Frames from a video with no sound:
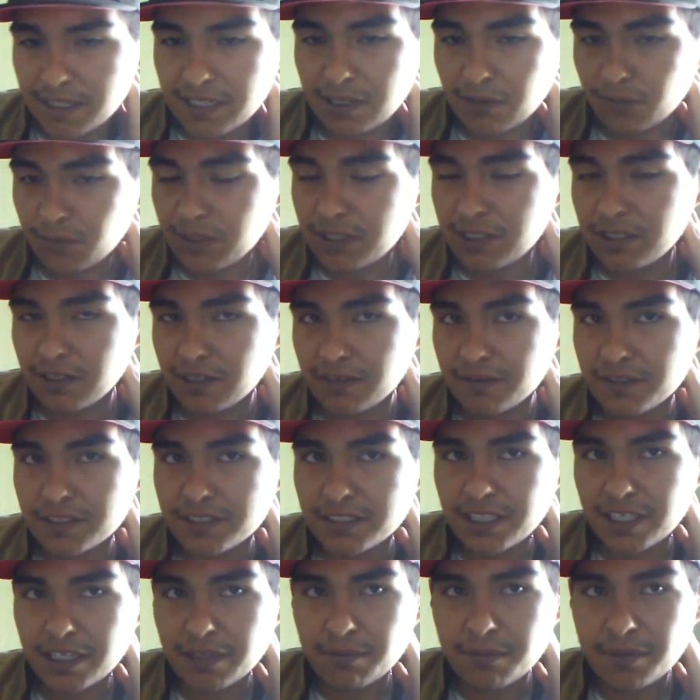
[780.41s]
man. I really love
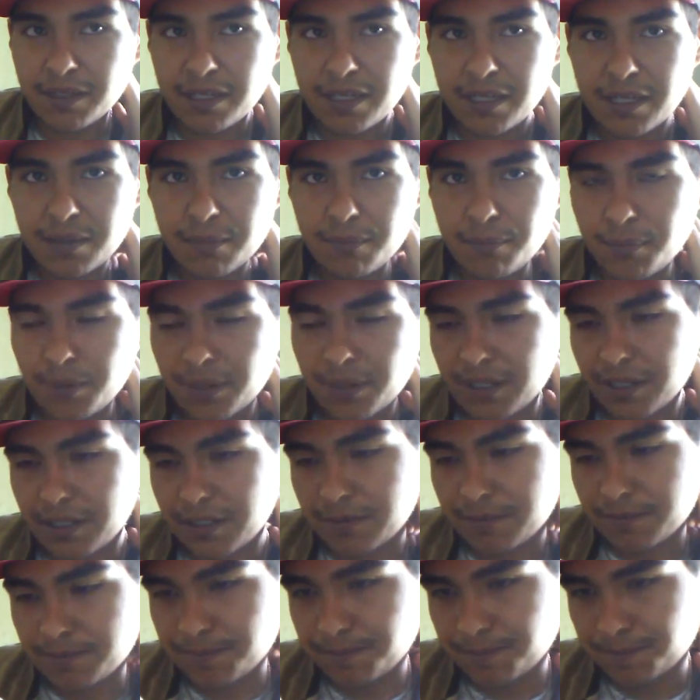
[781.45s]
this game.
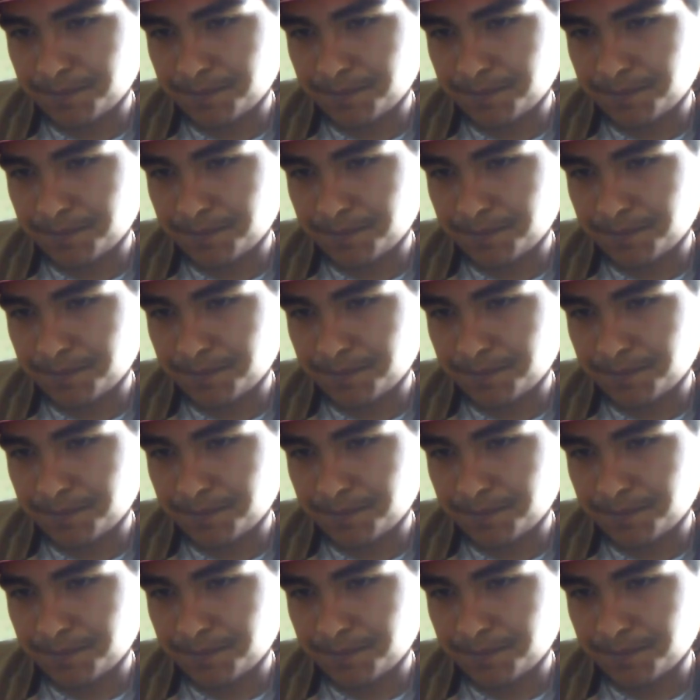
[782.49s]
But